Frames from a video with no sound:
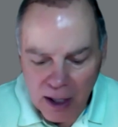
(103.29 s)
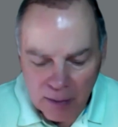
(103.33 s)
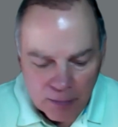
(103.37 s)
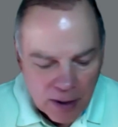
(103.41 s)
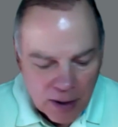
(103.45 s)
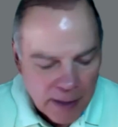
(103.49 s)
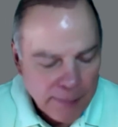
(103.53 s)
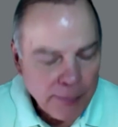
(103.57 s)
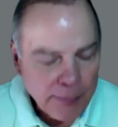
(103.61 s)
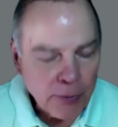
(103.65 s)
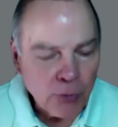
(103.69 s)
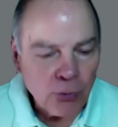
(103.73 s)

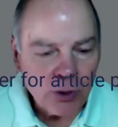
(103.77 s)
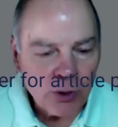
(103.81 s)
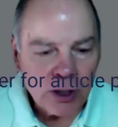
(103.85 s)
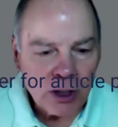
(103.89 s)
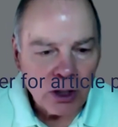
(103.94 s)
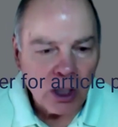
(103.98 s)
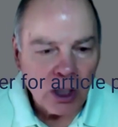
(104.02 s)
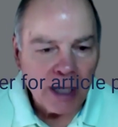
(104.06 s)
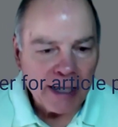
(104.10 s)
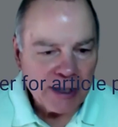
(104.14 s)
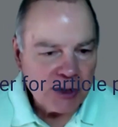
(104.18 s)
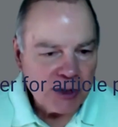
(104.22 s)
People
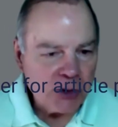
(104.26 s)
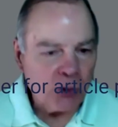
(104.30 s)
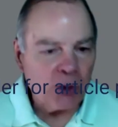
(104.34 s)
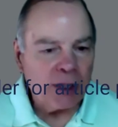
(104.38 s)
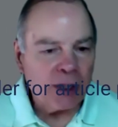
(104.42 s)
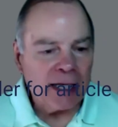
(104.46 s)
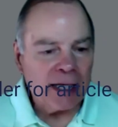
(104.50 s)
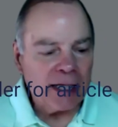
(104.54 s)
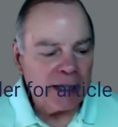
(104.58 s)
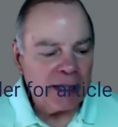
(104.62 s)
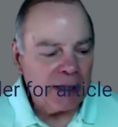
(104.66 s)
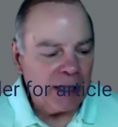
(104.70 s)
realize
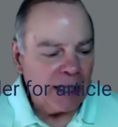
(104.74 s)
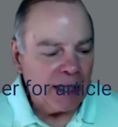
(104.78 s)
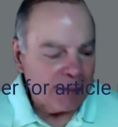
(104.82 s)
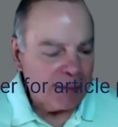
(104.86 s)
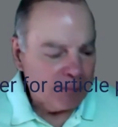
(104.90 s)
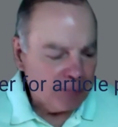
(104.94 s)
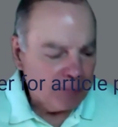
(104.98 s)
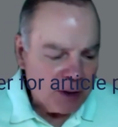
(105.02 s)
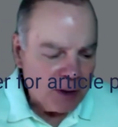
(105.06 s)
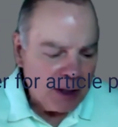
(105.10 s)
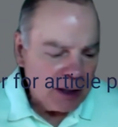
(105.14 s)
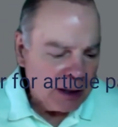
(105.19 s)
today that,
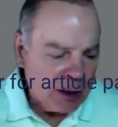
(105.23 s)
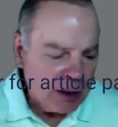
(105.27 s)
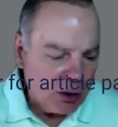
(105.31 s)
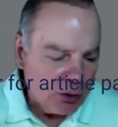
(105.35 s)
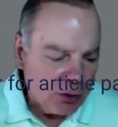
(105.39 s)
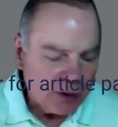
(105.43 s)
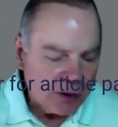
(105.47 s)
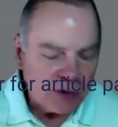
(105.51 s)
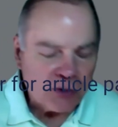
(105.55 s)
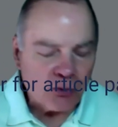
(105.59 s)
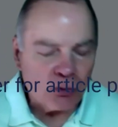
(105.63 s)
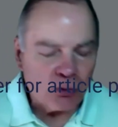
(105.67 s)
you know,
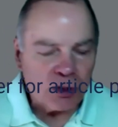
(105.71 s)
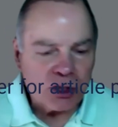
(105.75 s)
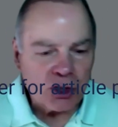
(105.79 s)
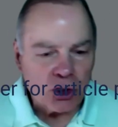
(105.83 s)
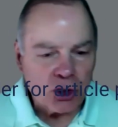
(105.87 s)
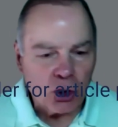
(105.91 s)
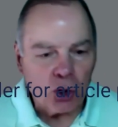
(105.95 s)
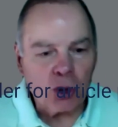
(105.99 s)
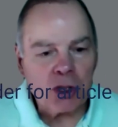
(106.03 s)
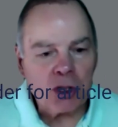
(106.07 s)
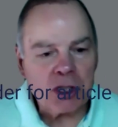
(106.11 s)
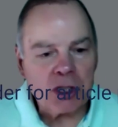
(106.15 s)
there's
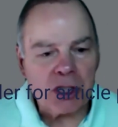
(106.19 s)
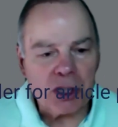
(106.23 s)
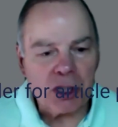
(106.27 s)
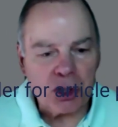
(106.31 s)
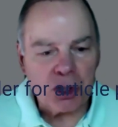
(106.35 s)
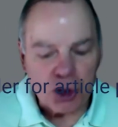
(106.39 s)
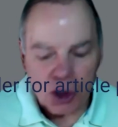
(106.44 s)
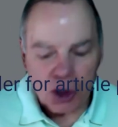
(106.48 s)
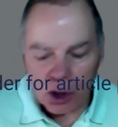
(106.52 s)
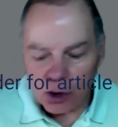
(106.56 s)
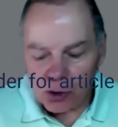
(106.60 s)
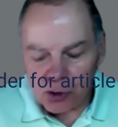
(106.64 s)
research that
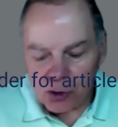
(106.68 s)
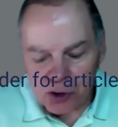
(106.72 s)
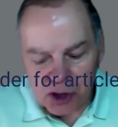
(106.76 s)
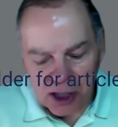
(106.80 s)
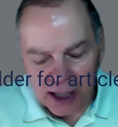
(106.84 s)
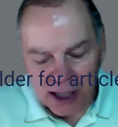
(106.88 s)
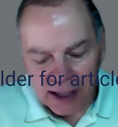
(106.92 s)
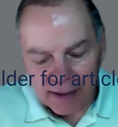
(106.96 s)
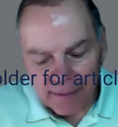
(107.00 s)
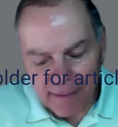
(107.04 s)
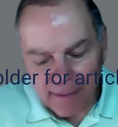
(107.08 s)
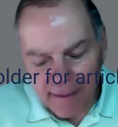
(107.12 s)
shows
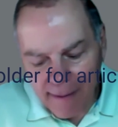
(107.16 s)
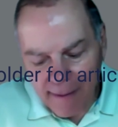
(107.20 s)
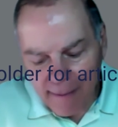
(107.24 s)
that